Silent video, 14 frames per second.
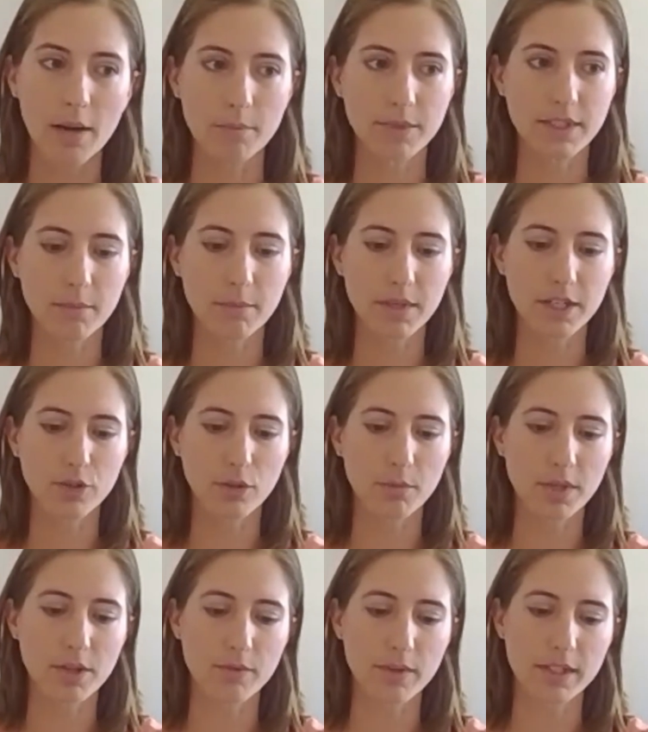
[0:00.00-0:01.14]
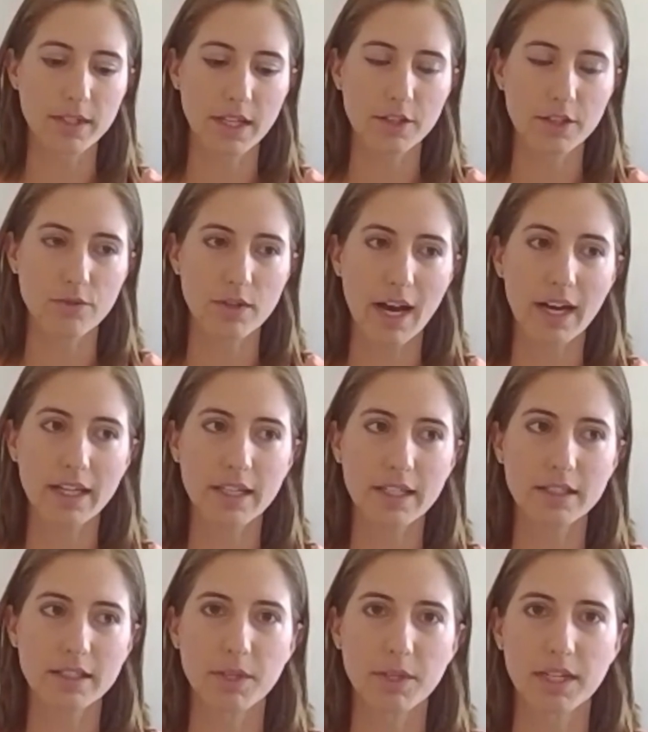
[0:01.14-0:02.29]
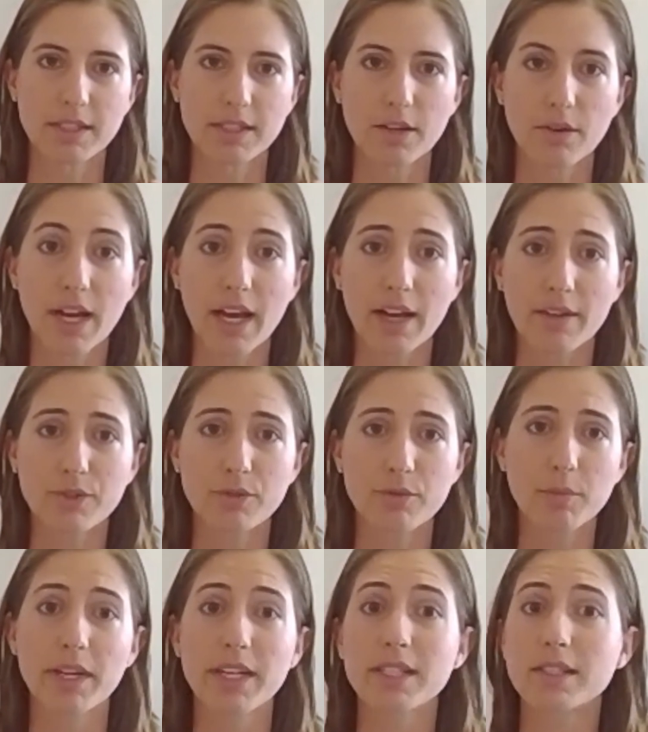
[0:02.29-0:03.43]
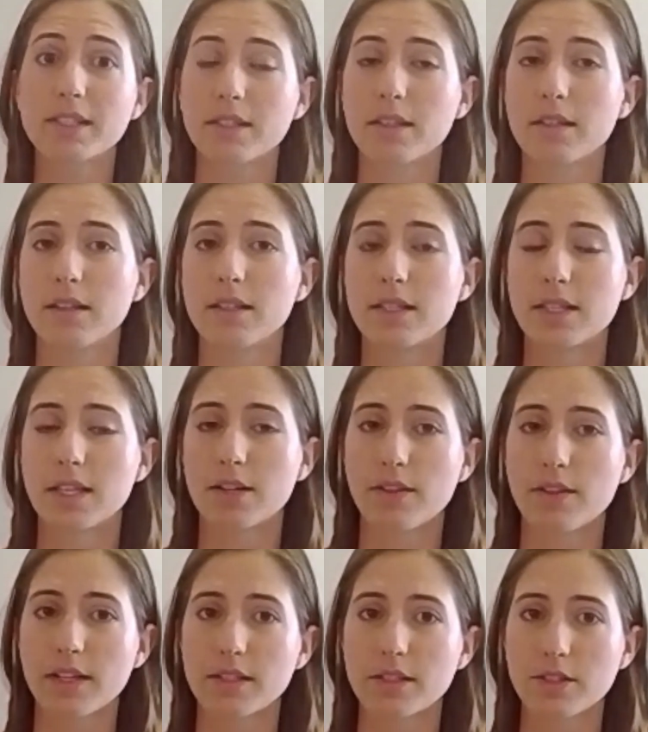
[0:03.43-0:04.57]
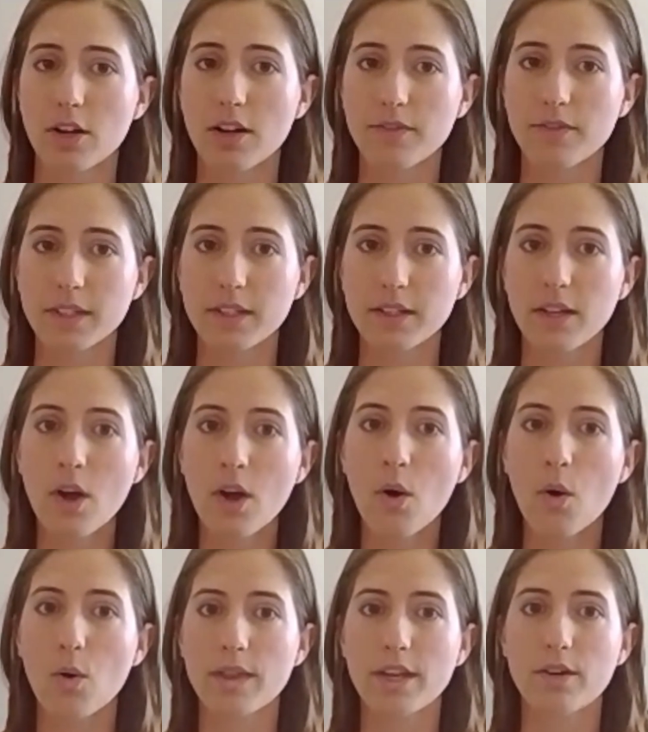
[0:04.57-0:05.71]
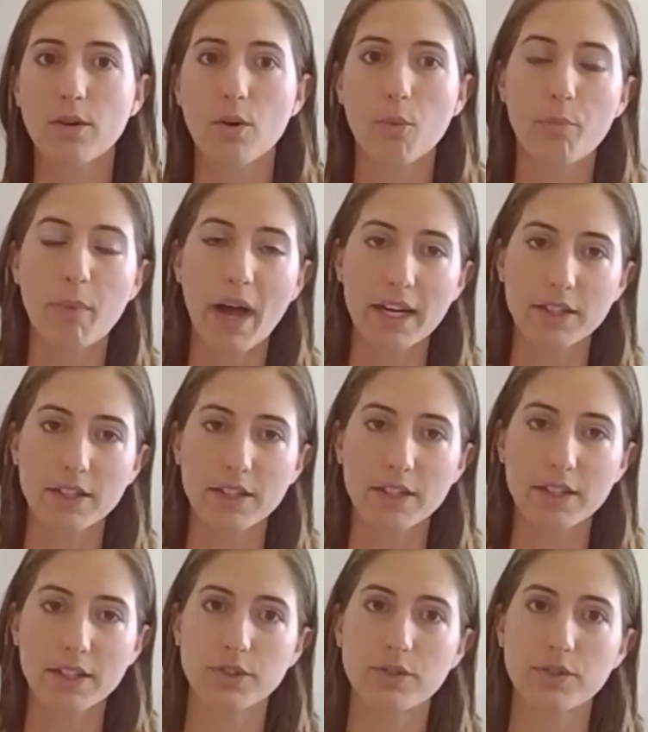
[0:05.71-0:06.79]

Somebody told me the reason they do that is because they don't have to replace the center things as often, or they don't go bad as often.